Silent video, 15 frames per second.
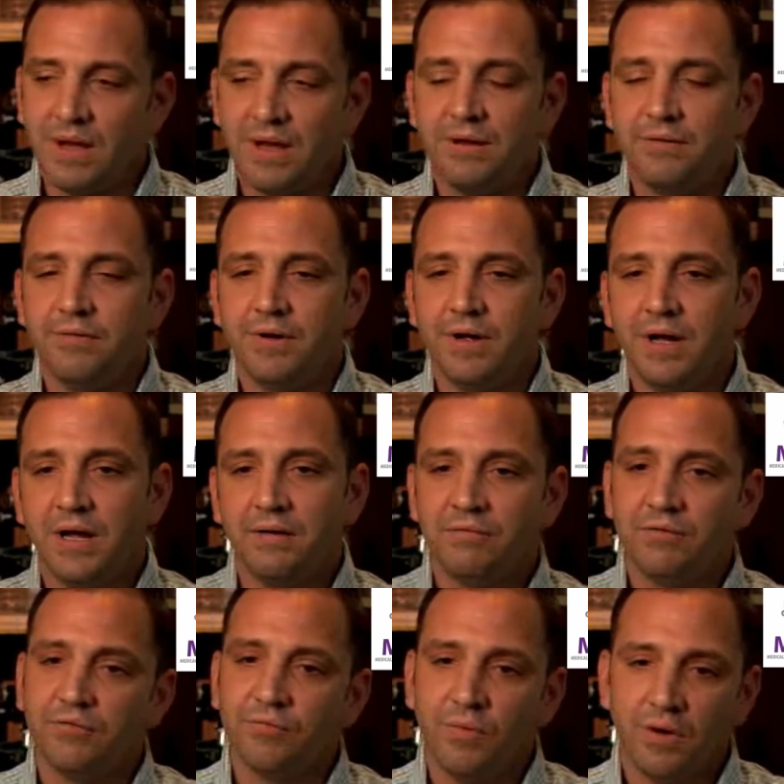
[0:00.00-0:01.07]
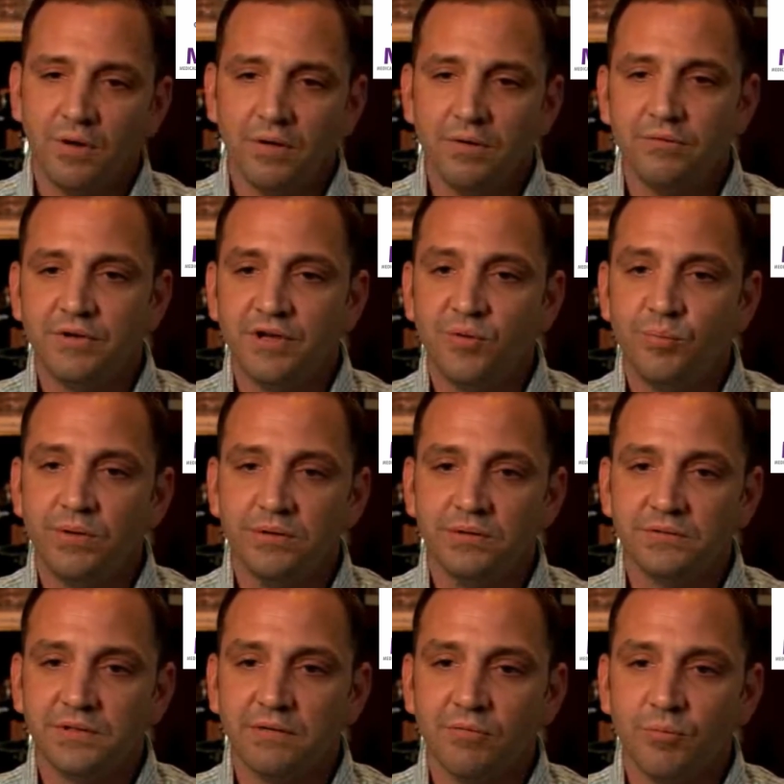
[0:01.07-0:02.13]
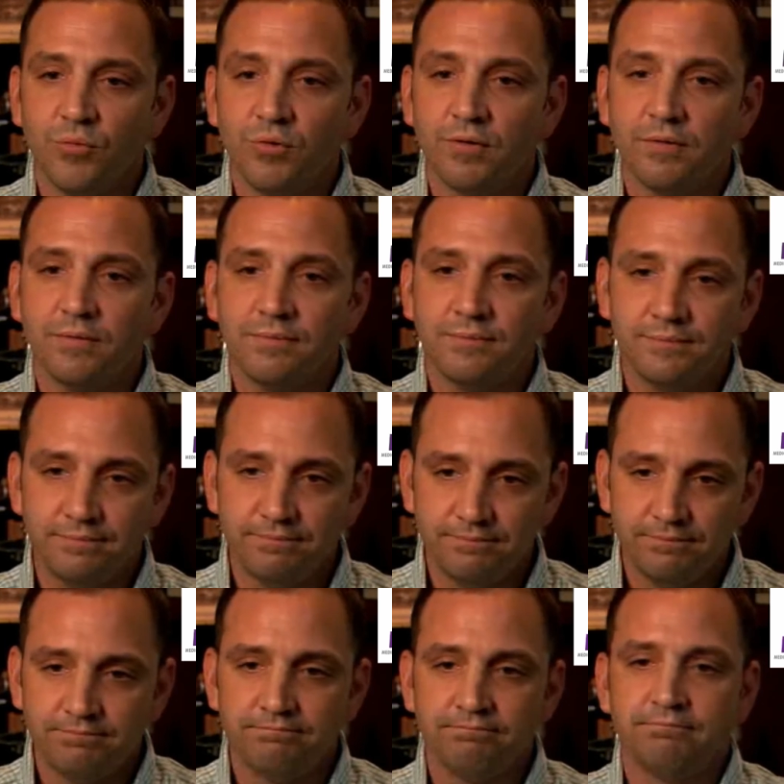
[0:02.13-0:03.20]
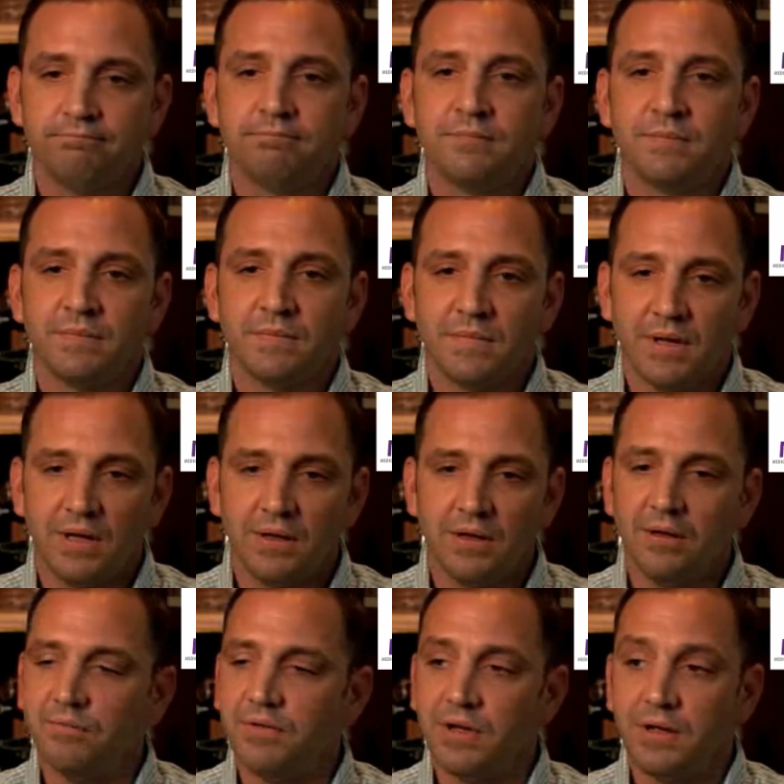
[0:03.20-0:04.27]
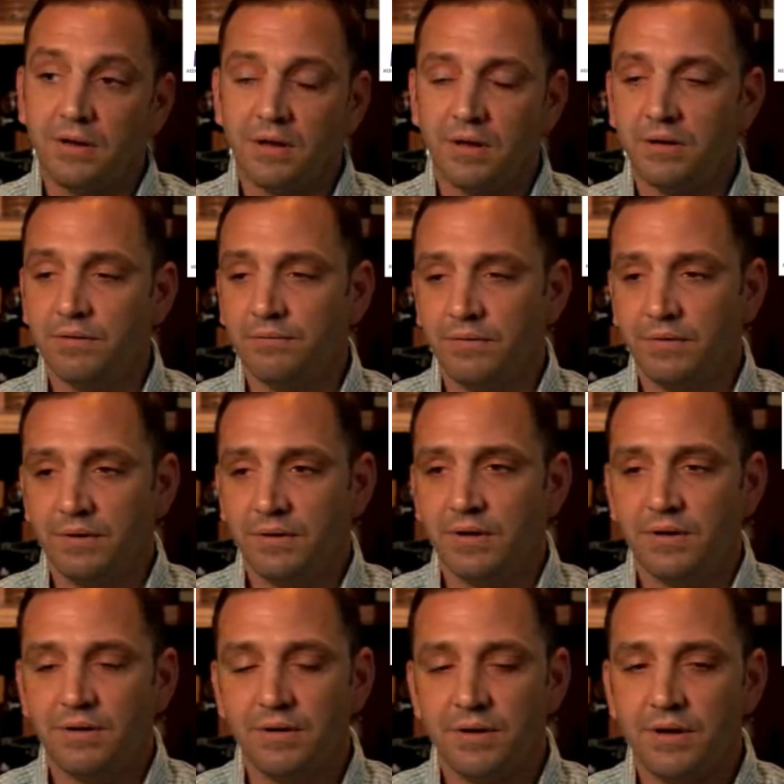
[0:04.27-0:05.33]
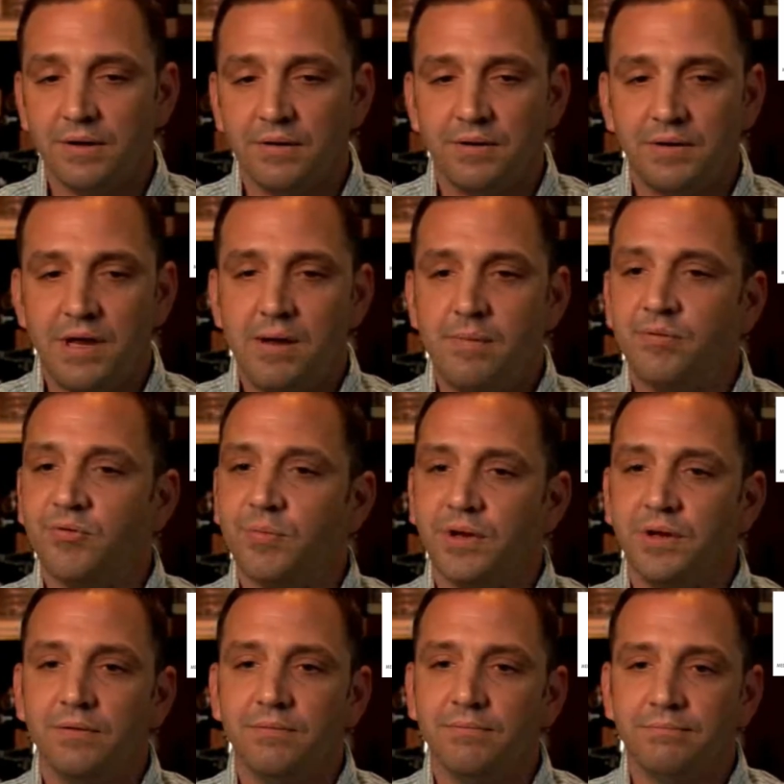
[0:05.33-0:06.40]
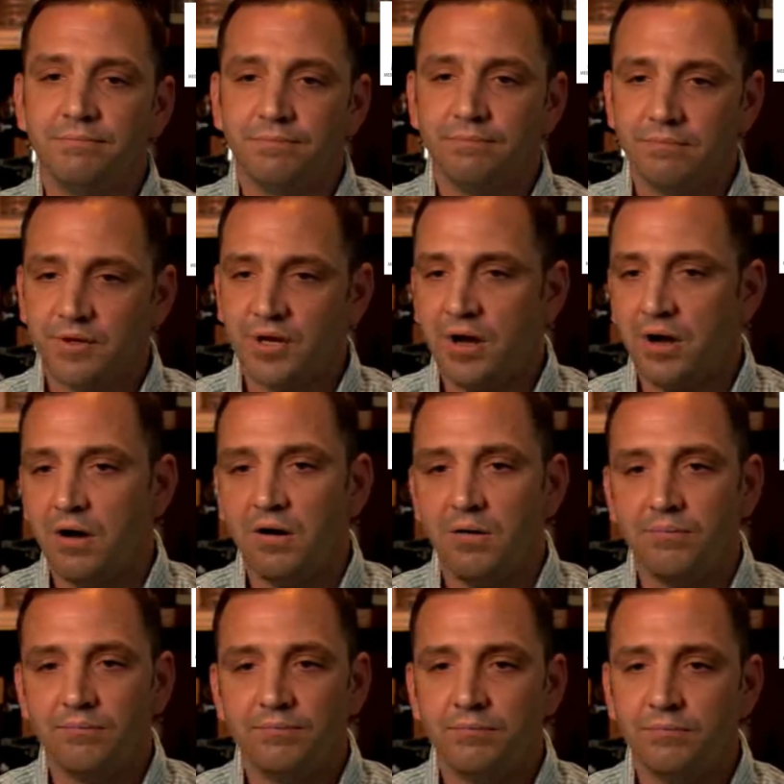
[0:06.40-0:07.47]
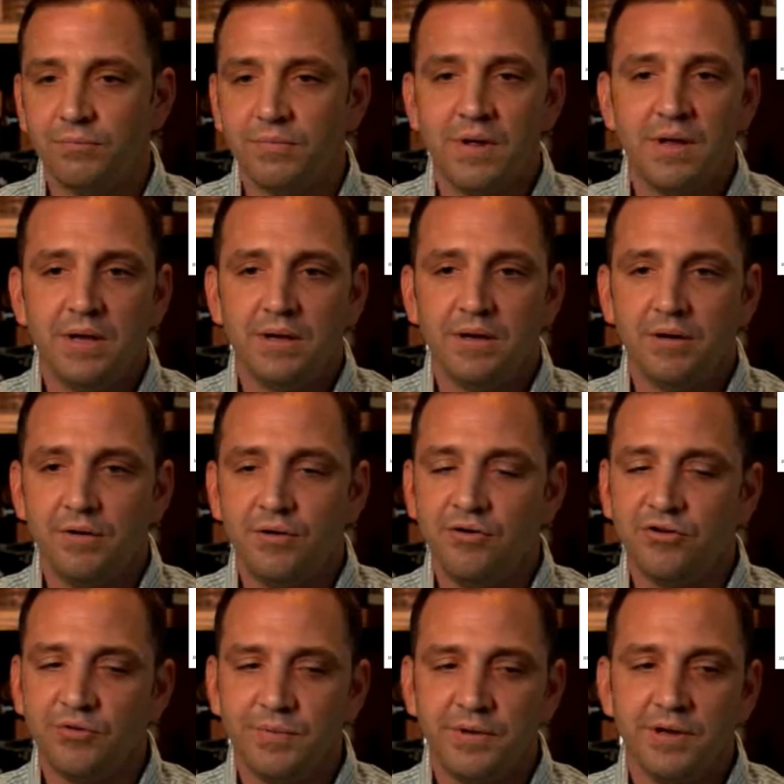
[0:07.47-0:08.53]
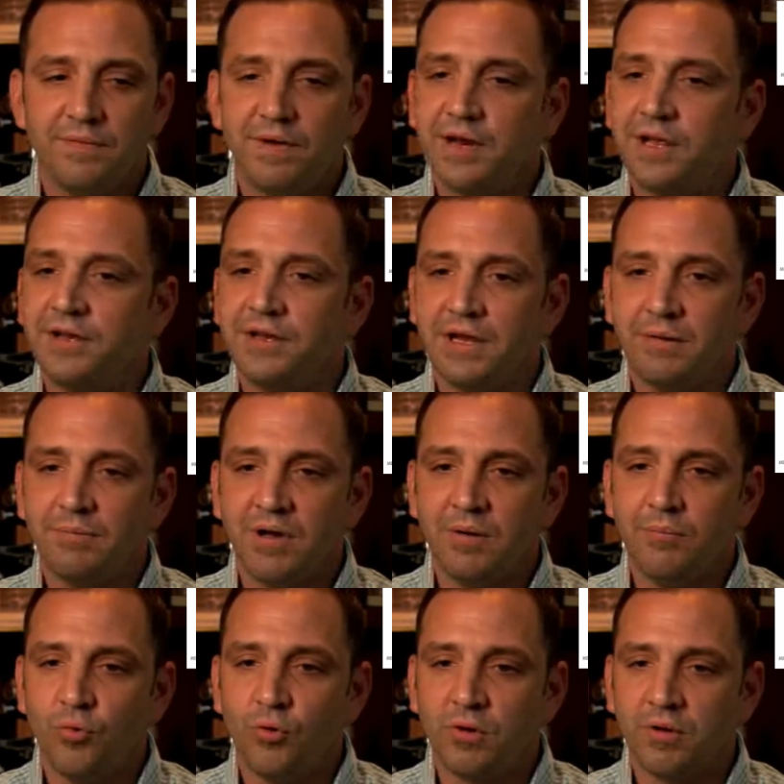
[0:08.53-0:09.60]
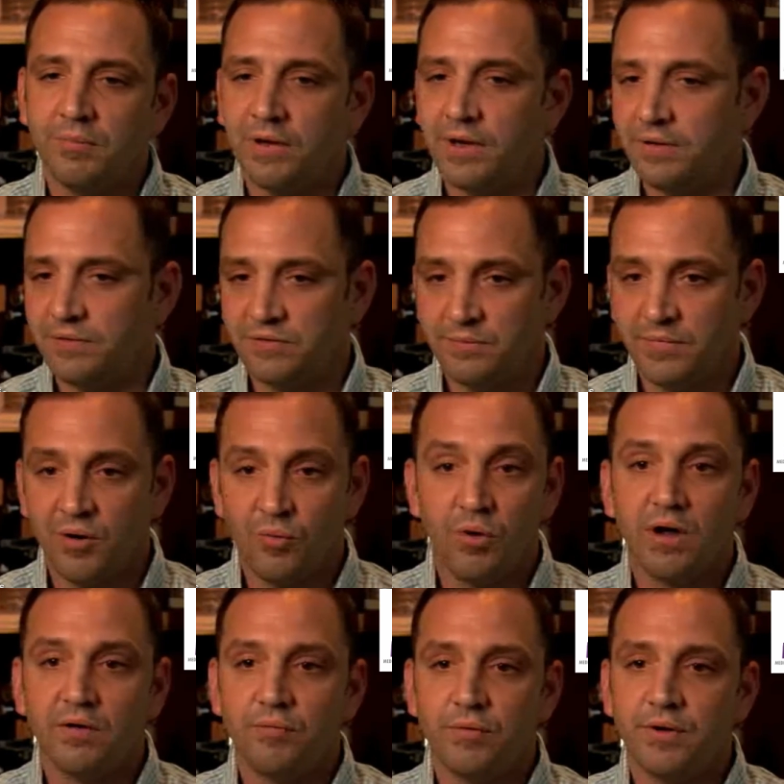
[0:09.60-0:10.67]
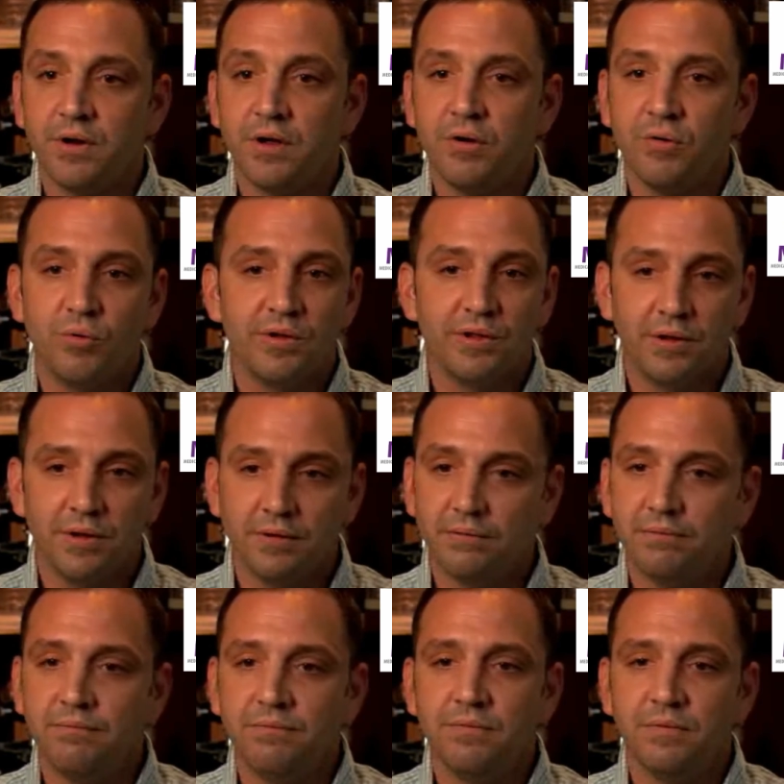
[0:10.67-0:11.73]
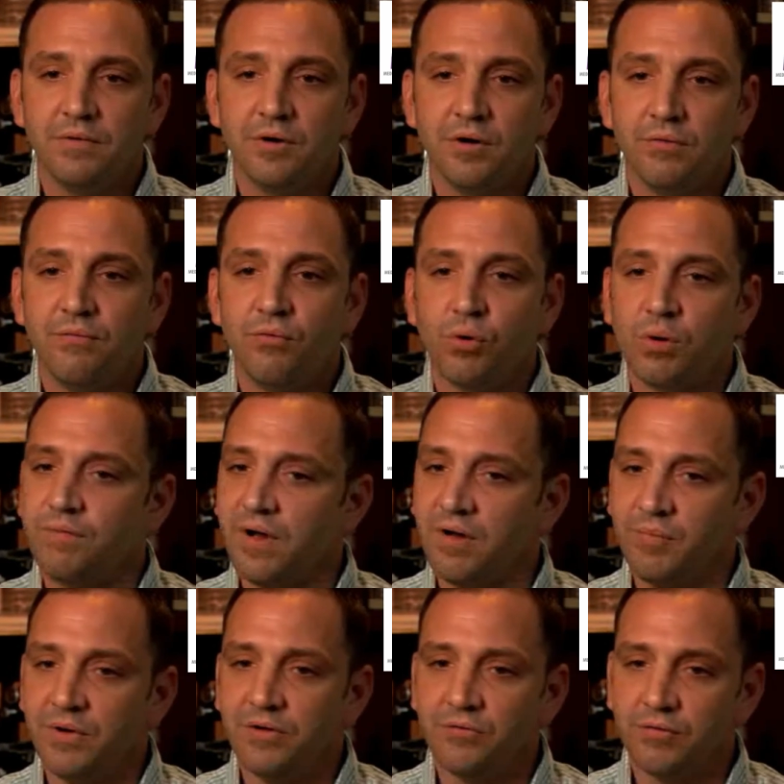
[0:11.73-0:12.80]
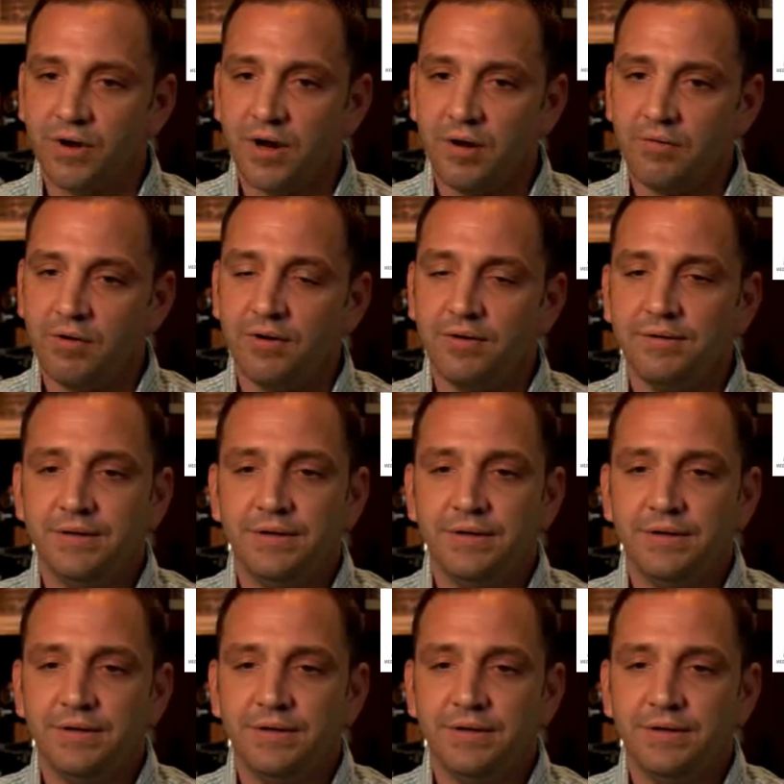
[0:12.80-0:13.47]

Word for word: I do not have to swallow ten pills every morning. I love that, and, and it keeps me calm. It used to be if I didn't take my morning medicine, my wife would know within, you know, forty-five minutes, an hour.